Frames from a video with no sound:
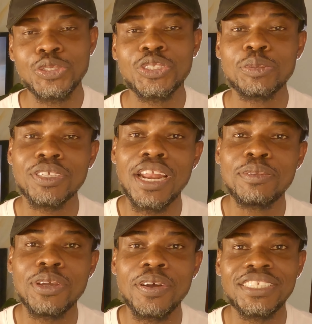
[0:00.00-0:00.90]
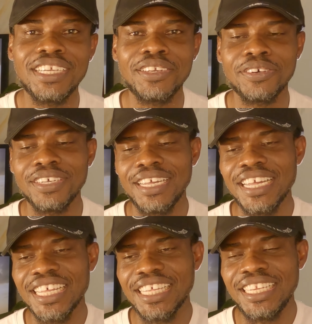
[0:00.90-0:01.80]
to subscribe to our channel.
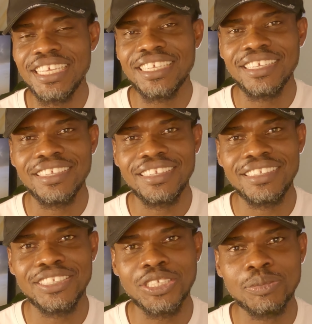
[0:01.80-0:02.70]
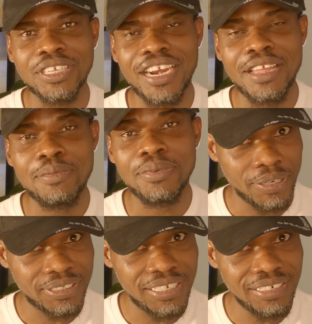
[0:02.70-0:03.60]
Click the subscribe
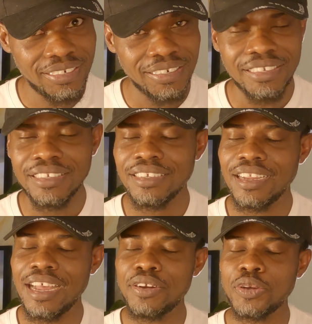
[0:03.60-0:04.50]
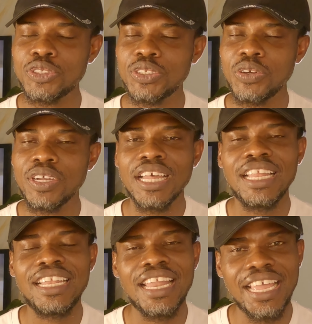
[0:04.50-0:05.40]
button and also
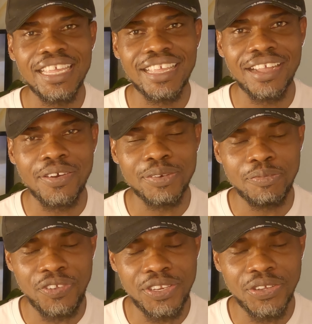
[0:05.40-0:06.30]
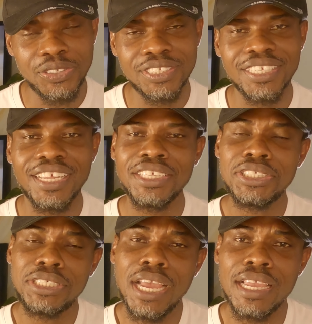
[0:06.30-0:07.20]
like our videos,
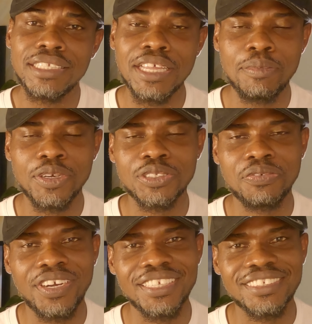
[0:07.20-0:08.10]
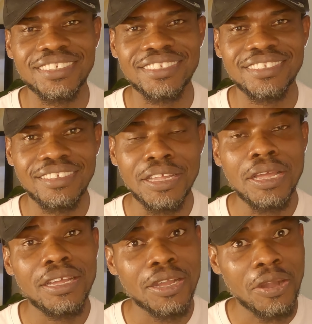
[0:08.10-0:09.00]
share it amongst friends,
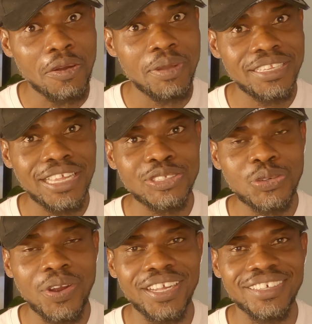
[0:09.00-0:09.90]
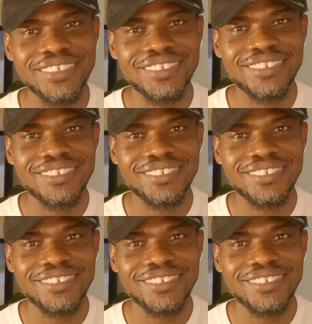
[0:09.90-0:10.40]
comment as well.